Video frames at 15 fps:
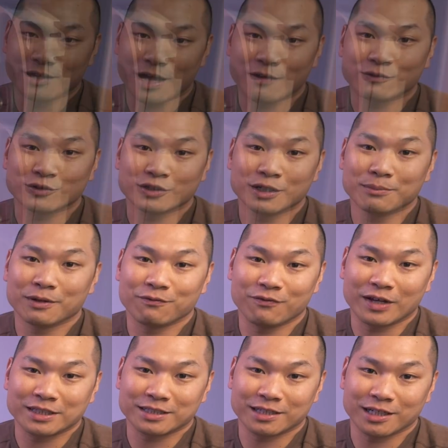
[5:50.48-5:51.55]
After some
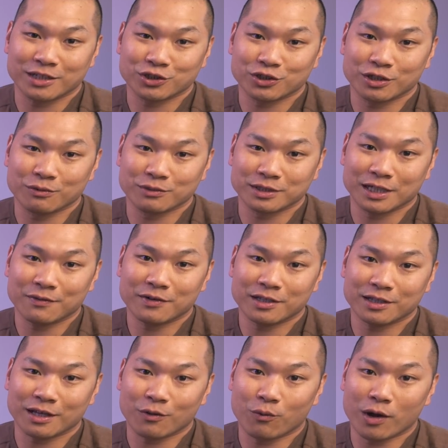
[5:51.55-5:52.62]
investigation, it was
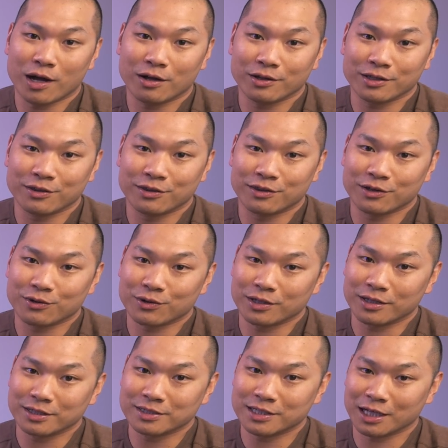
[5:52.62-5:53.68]
evident that while in theory
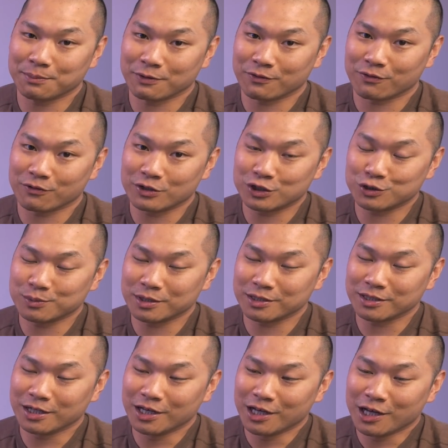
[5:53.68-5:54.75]
this type of arrangement
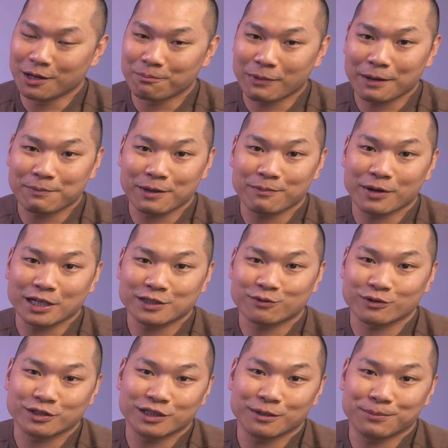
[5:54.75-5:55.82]
might be best
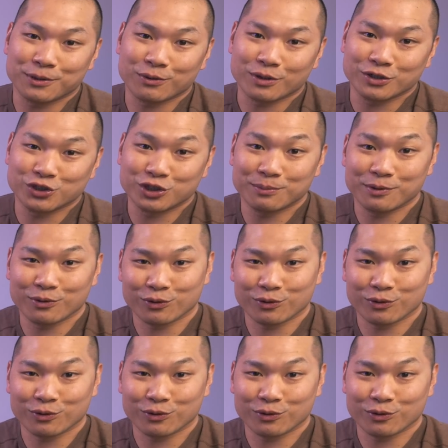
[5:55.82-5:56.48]
for CPU and GPU